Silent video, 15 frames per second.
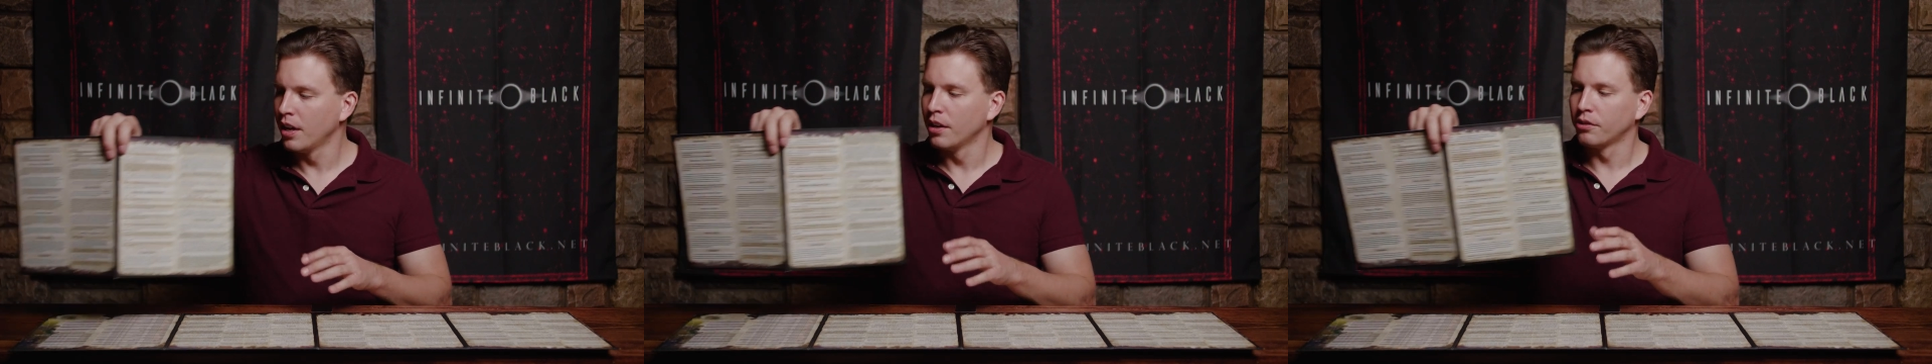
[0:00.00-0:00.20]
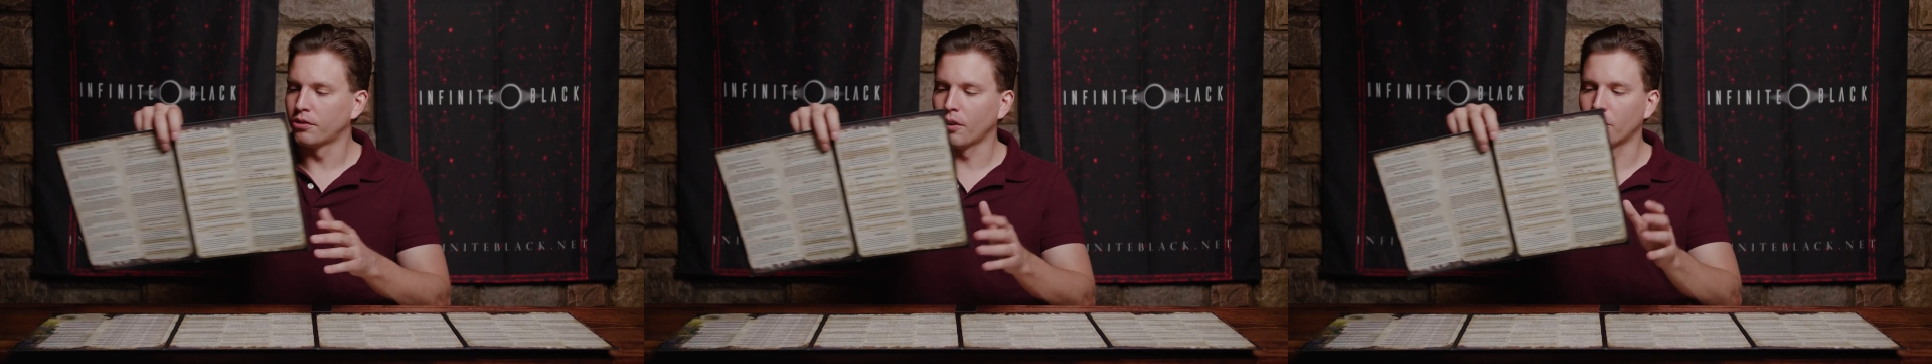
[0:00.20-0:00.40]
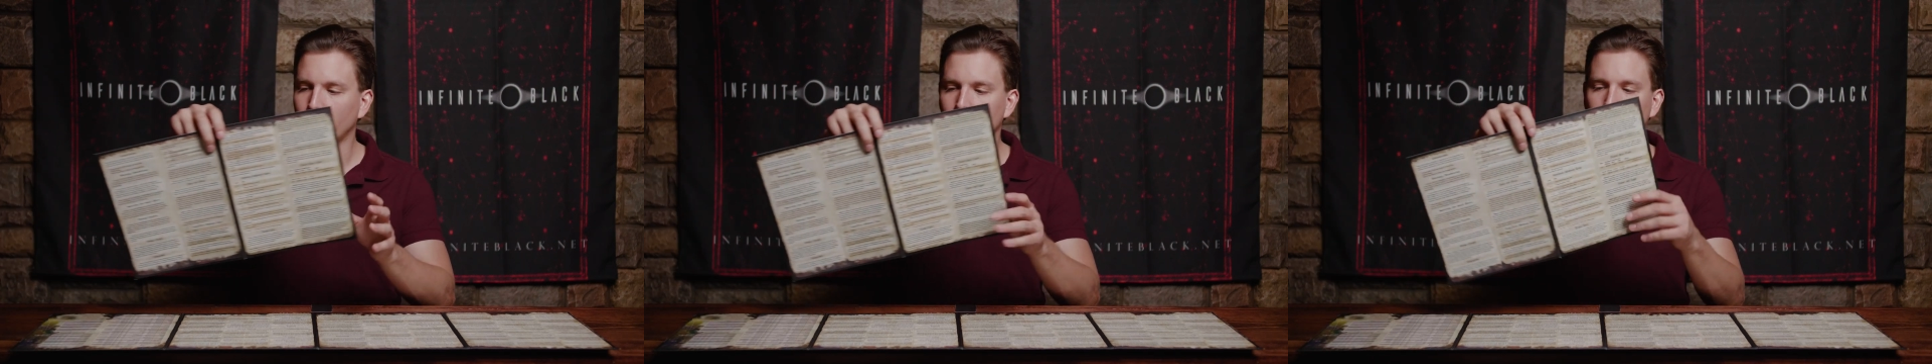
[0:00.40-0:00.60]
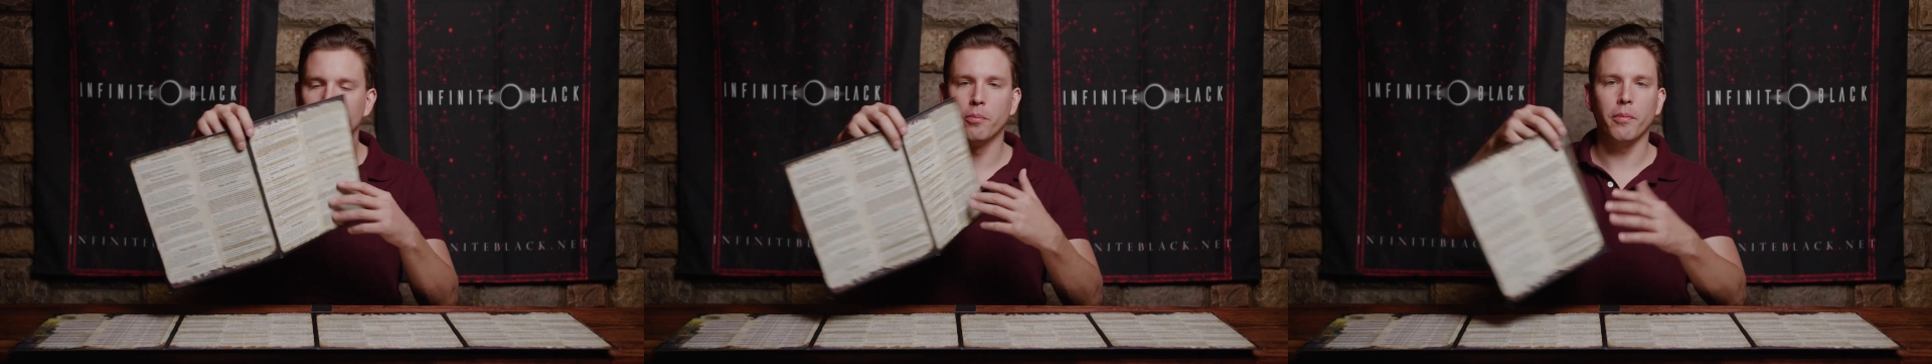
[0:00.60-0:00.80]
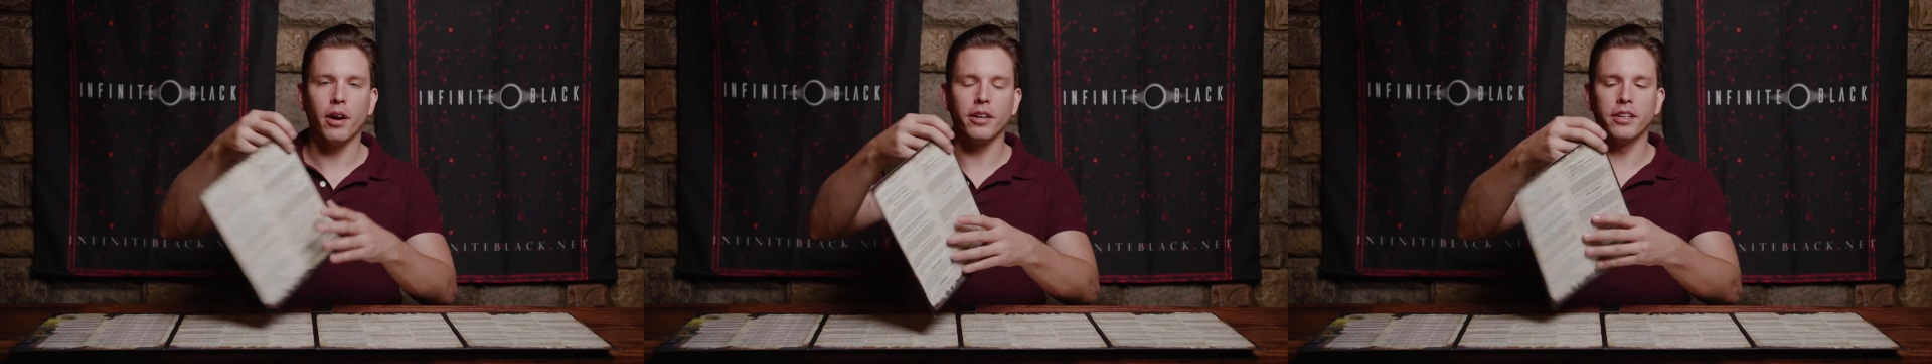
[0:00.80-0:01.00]
So we
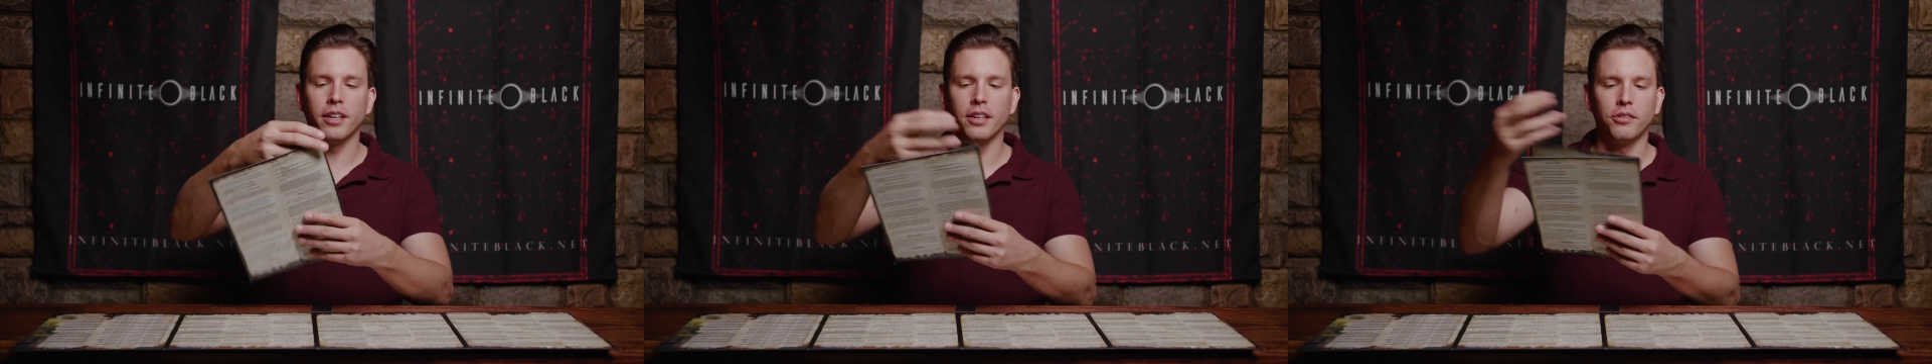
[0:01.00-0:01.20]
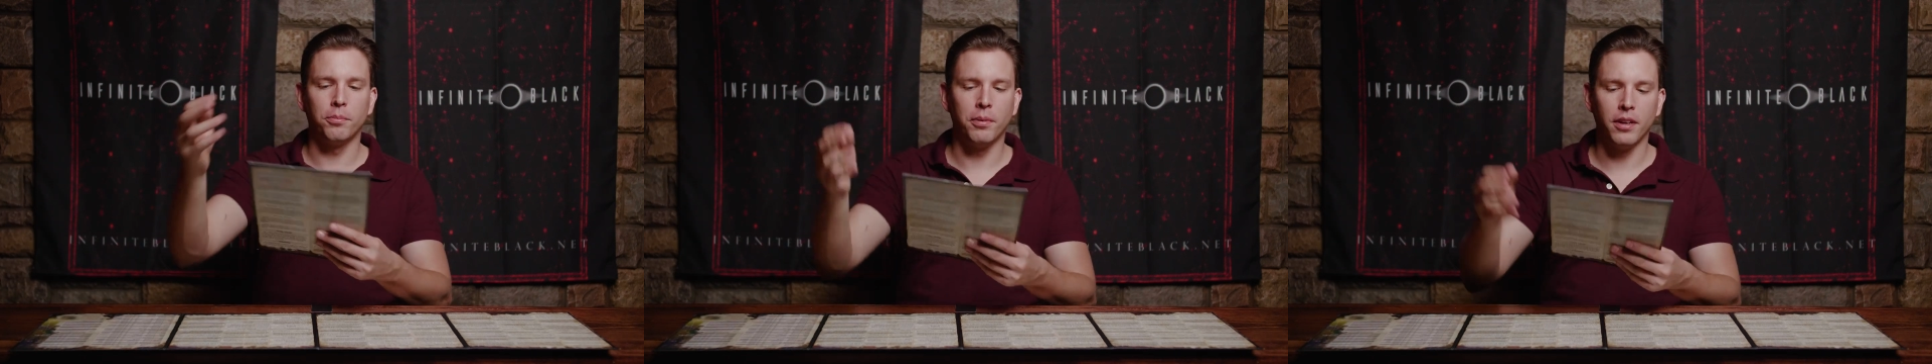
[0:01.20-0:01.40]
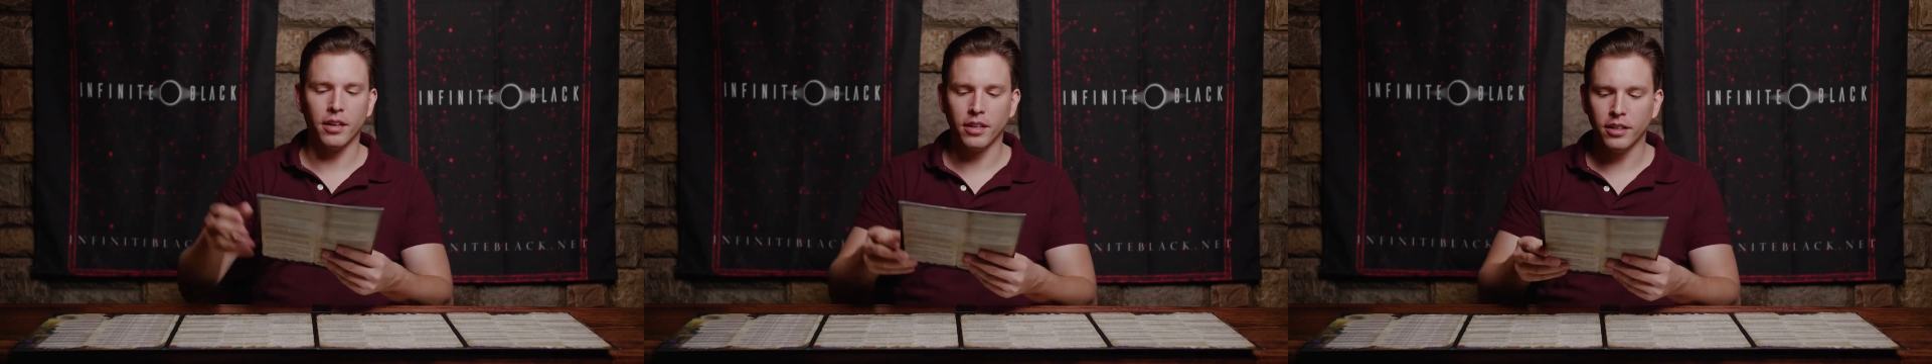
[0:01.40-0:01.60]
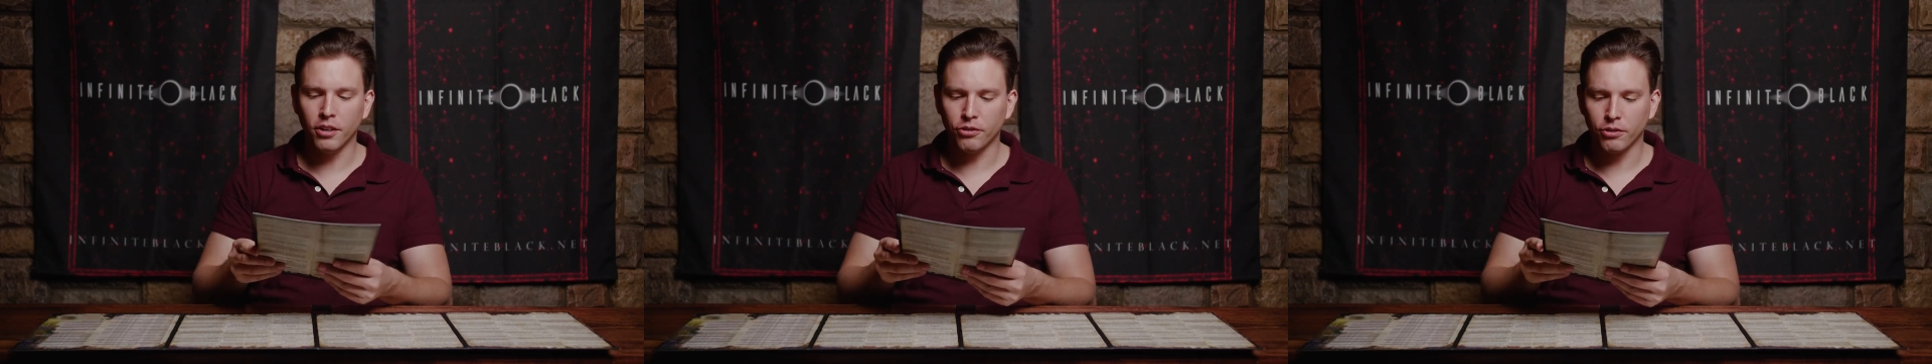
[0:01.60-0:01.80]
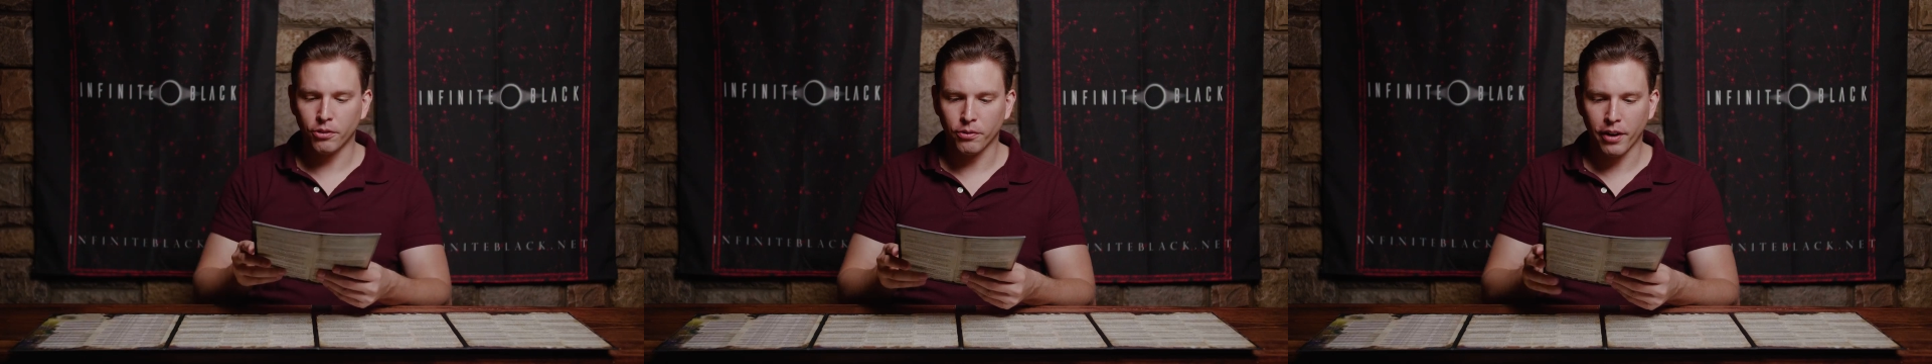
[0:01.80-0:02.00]
wanted it to be an
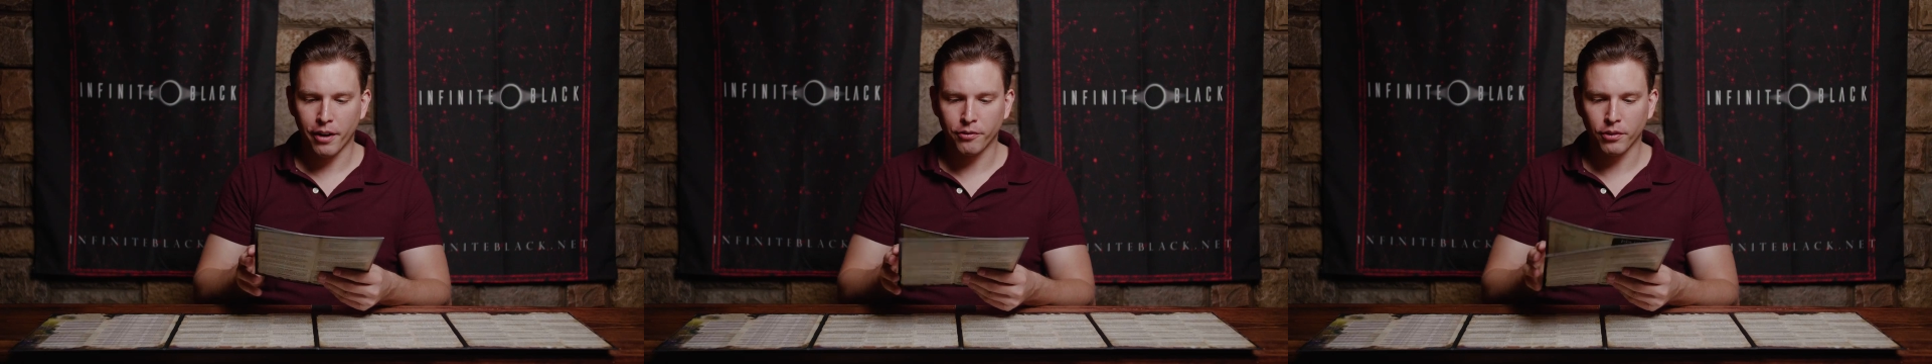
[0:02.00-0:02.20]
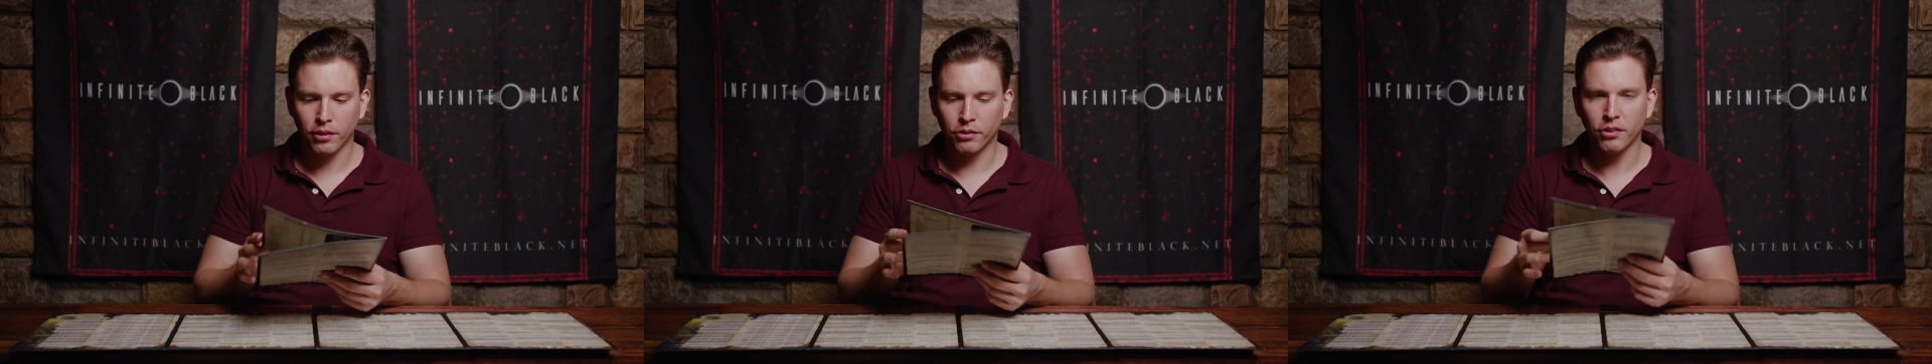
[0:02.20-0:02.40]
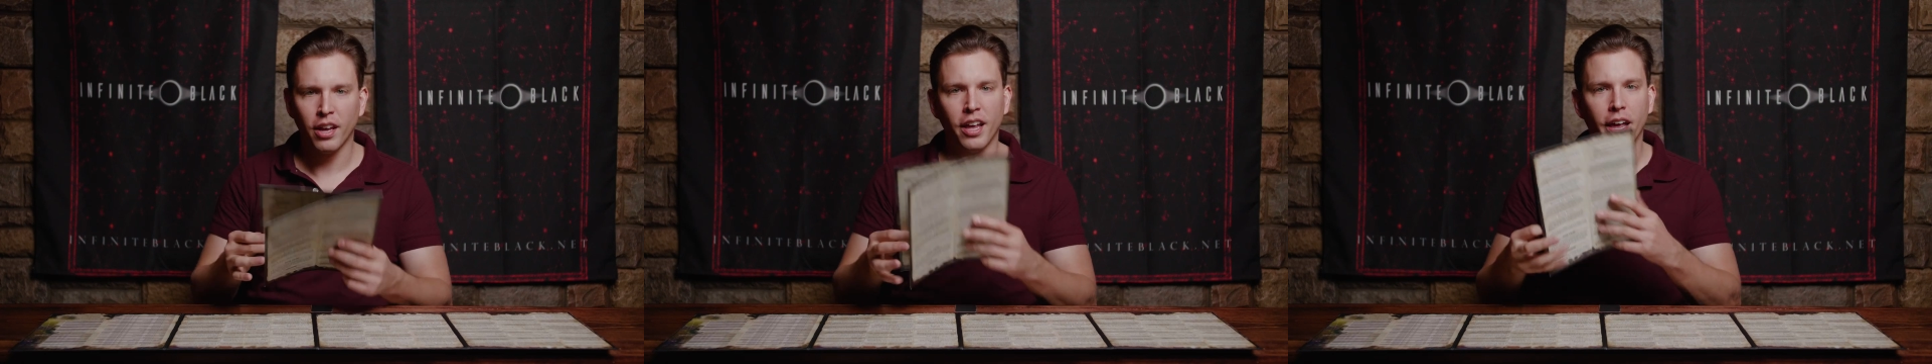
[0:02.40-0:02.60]
additional reference